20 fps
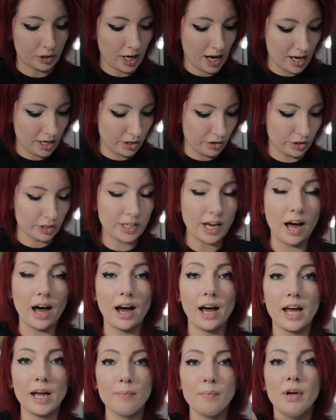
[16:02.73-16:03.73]
take your
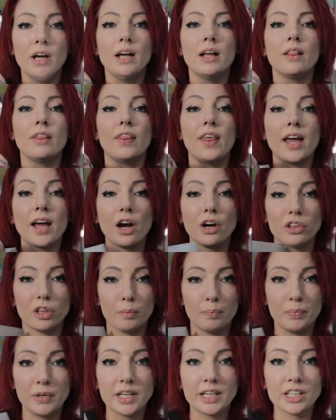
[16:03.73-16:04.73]
time. They are
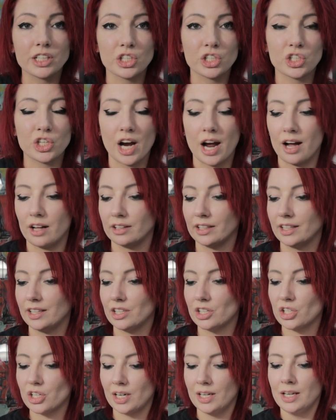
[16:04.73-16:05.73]
the biggest
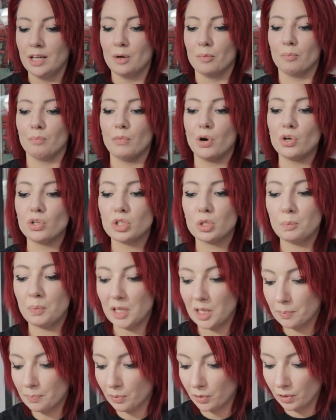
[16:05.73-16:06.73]
challenge. Most
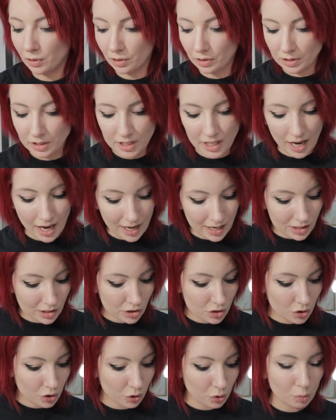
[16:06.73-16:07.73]
people
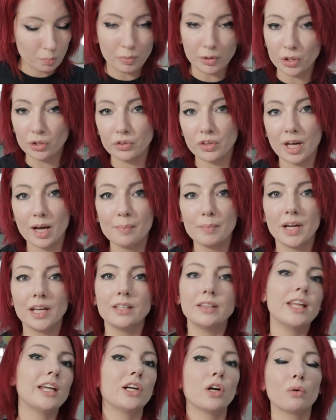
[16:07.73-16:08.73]
tend to build them
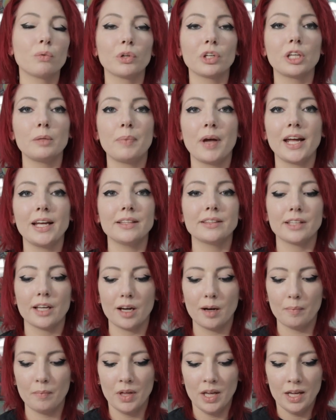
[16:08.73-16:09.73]
and they don't really paint
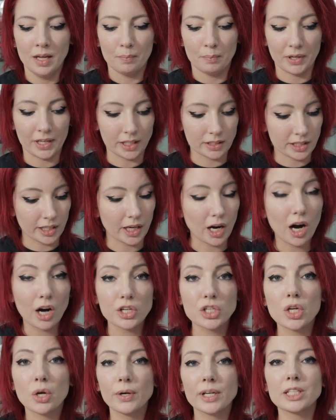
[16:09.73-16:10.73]
them because they
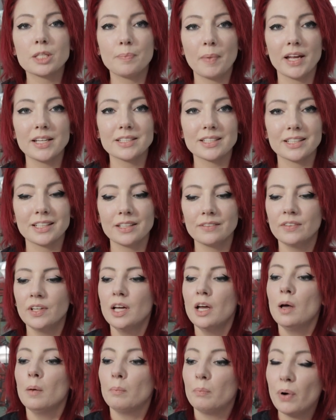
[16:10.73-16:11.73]
are so expensive.
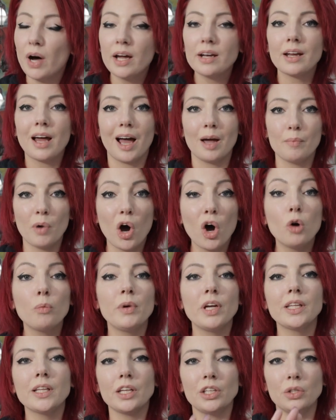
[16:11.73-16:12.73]
But I'm
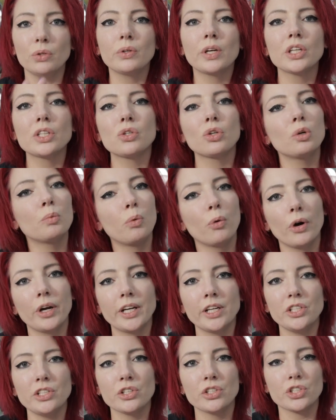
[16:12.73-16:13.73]
hoping that you get to a
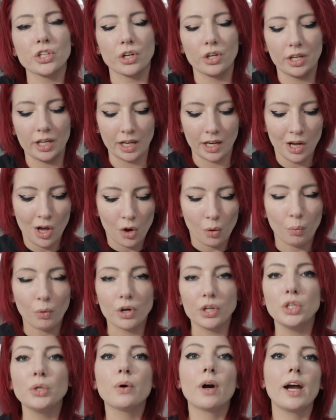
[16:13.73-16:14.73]
point in your journey
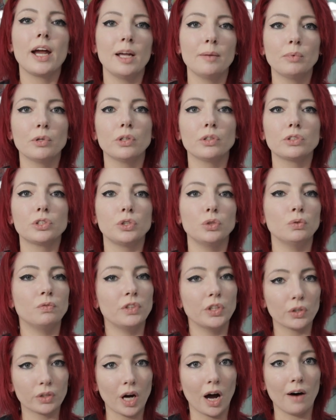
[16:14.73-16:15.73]
where you are able to
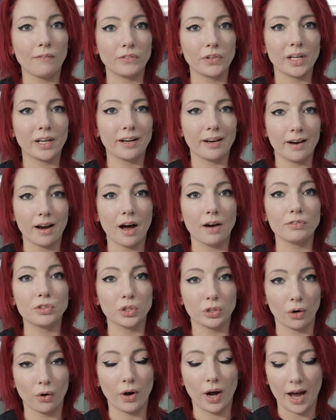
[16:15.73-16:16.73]
feel confident enough
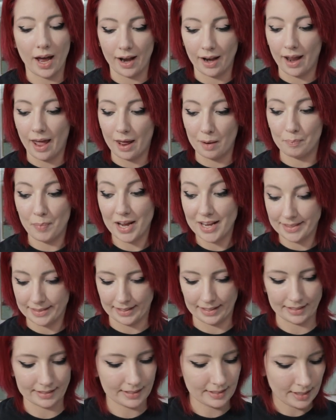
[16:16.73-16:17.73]
to go ahead and paint
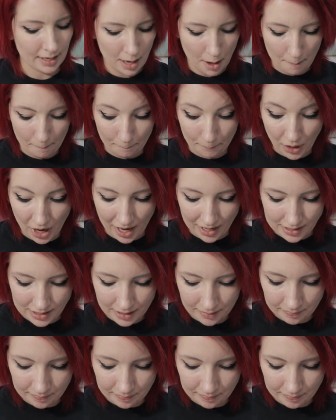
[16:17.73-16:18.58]
these. But